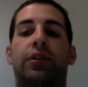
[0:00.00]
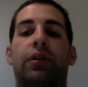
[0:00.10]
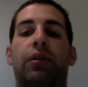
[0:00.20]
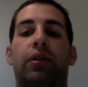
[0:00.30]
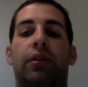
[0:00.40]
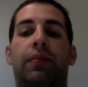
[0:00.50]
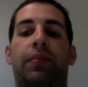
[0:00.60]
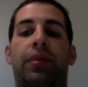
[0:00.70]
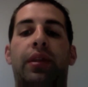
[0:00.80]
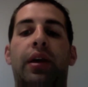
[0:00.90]
goal
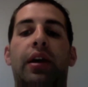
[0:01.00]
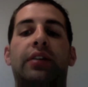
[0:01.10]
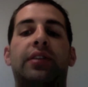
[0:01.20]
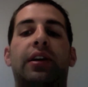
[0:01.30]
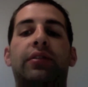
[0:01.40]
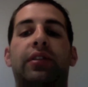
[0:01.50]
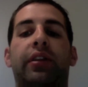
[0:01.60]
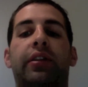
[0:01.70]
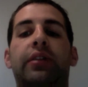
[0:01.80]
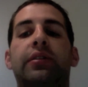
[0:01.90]
and excel to the
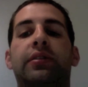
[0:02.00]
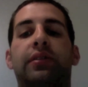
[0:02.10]
LEED